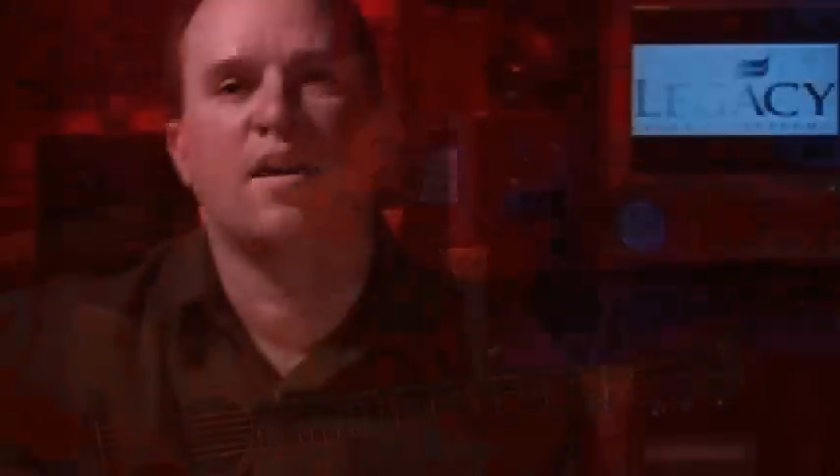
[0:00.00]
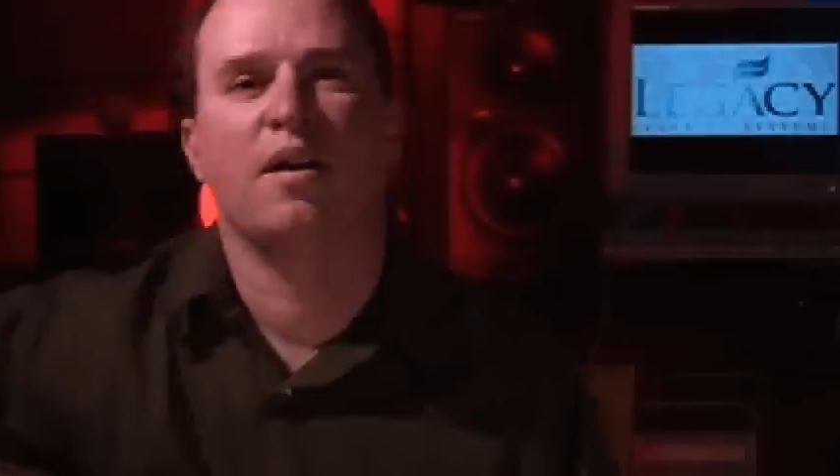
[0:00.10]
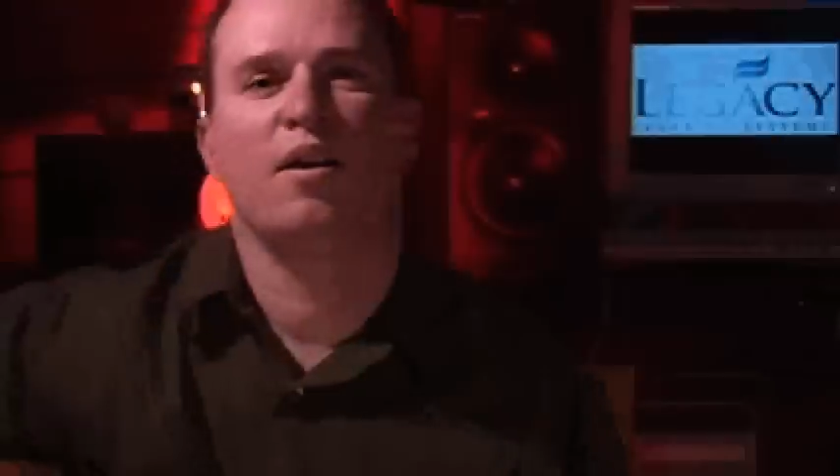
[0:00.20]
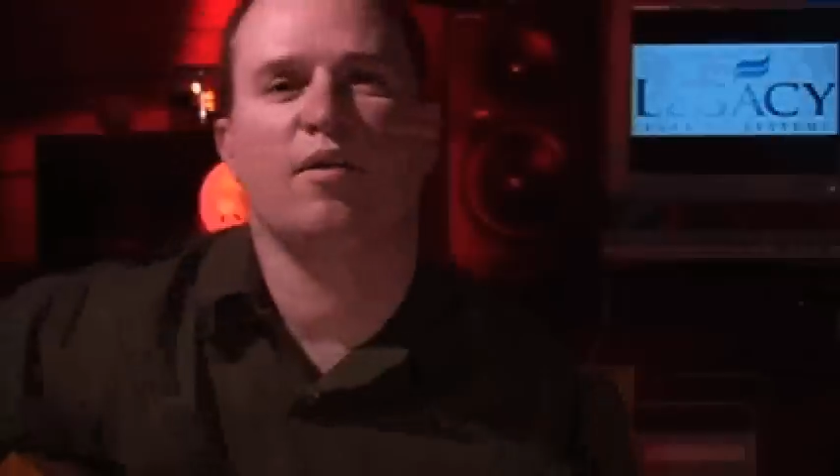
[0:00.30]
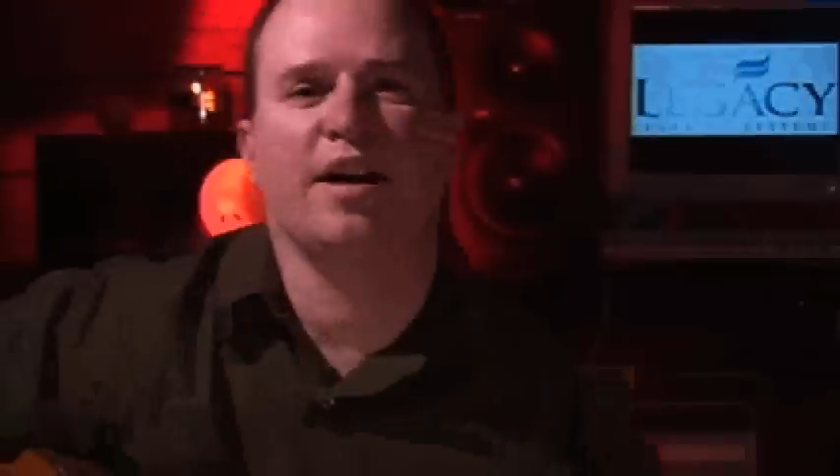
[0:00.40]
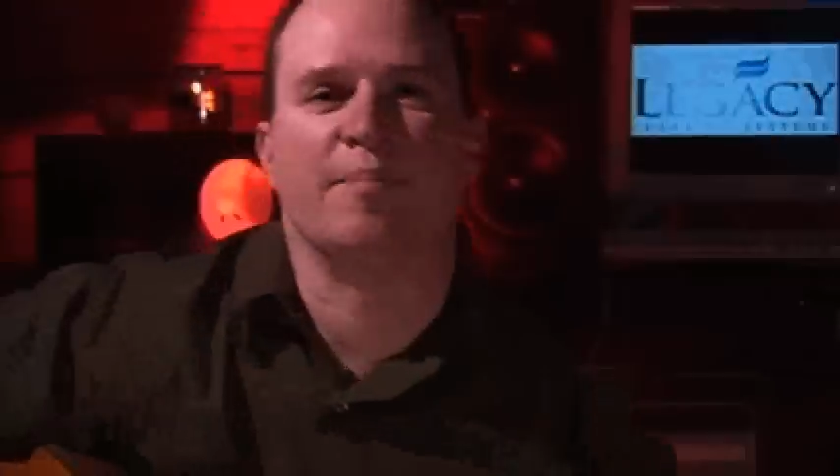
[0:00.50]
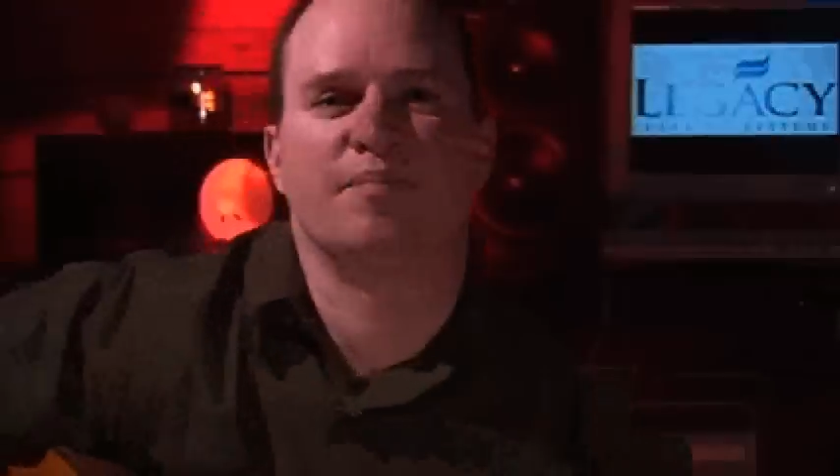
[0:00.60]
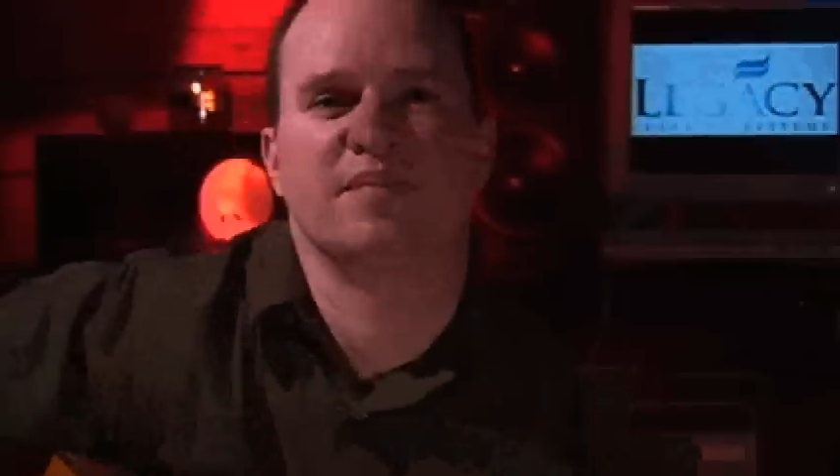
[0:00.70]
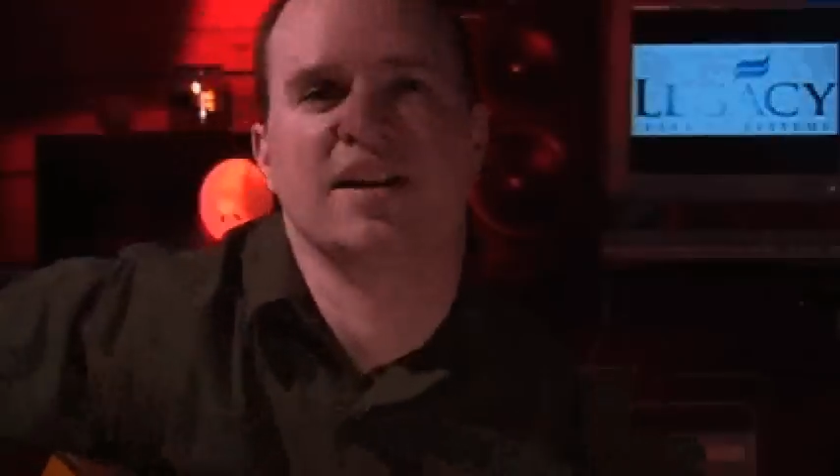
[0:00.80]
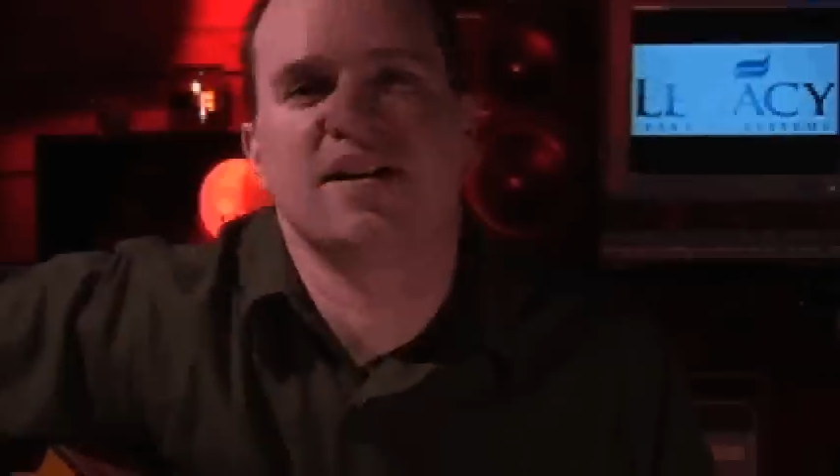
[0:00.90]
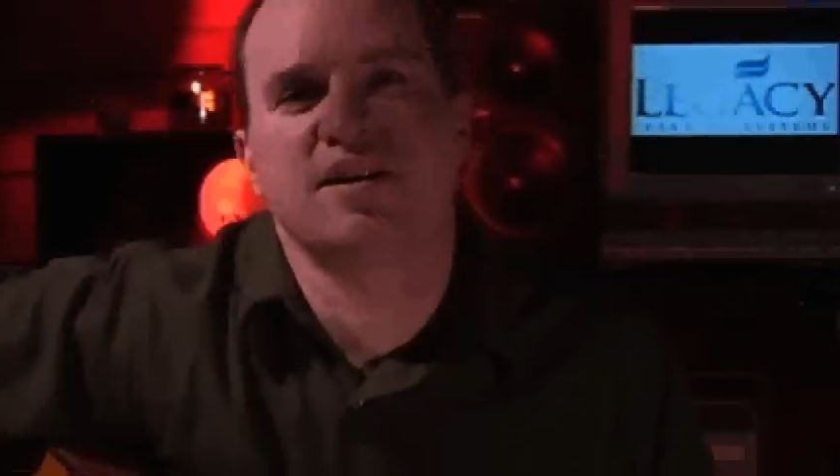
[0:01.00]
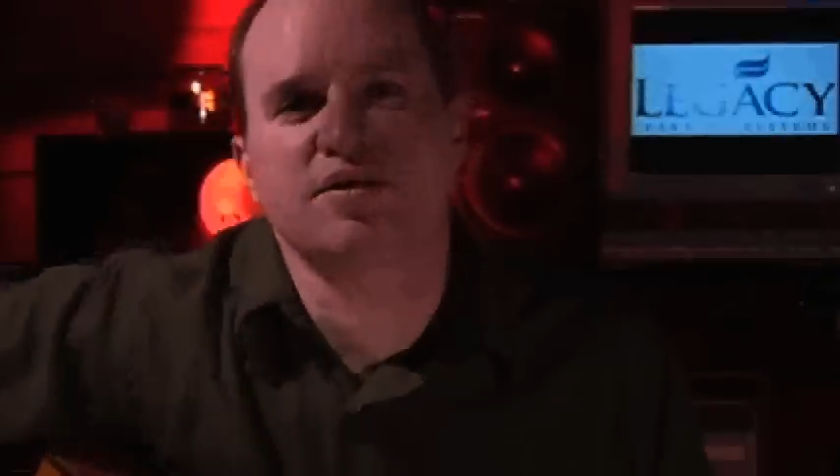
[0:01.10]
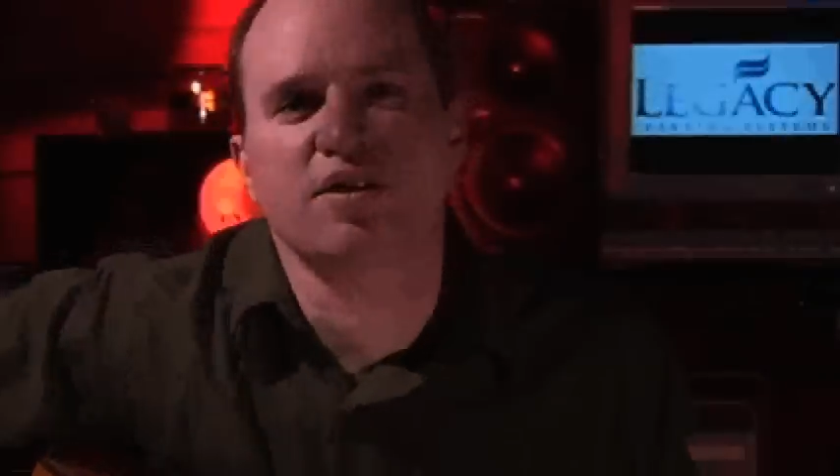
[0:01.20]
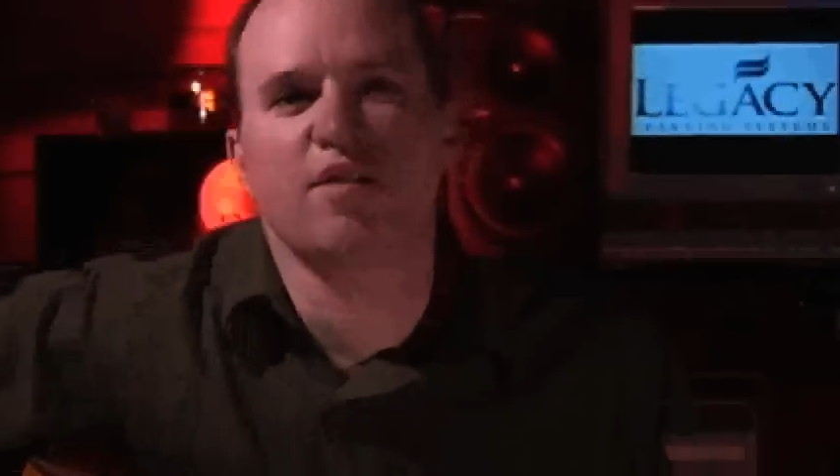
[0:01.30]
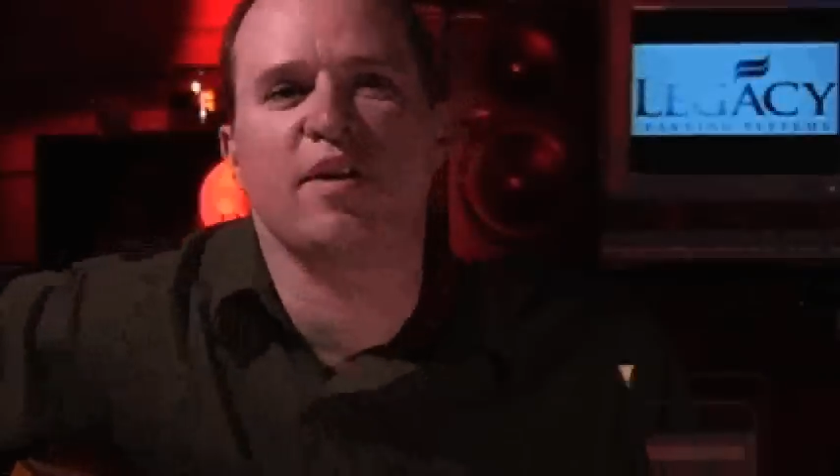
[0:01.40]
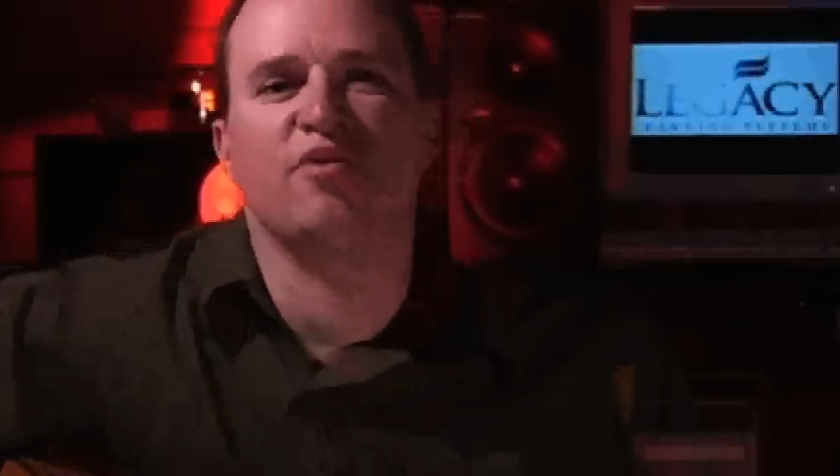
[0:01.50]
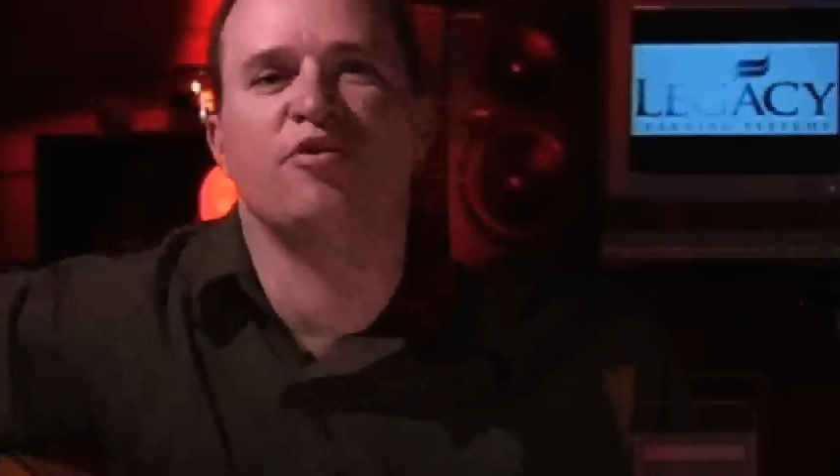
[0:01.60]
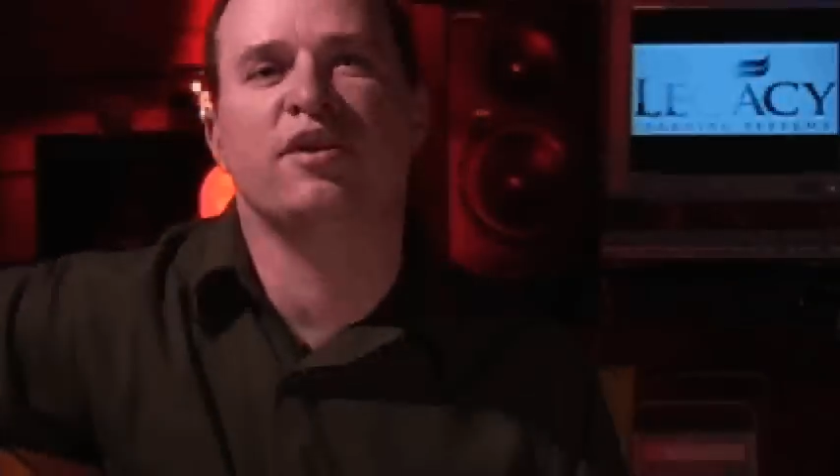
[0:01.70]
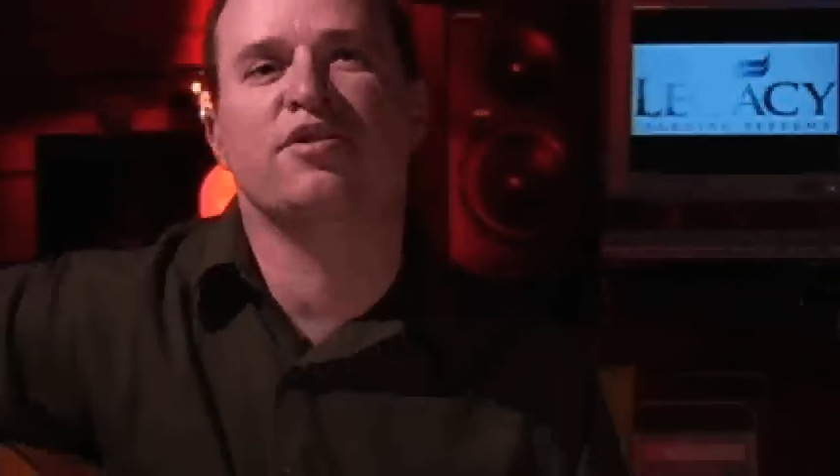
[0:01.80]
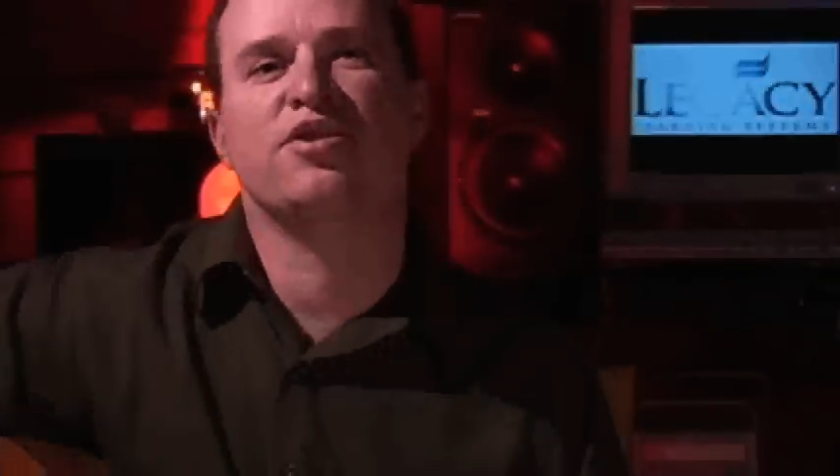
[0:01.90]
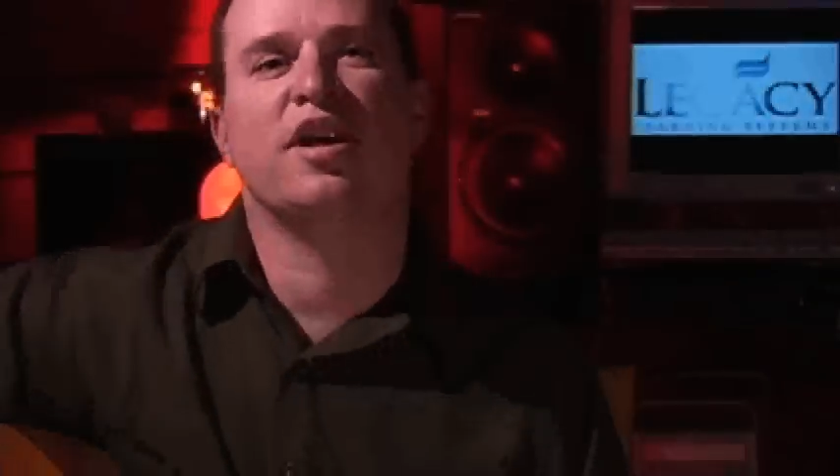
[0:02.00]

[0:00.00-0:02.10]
Okay, let's talk about fingerstyle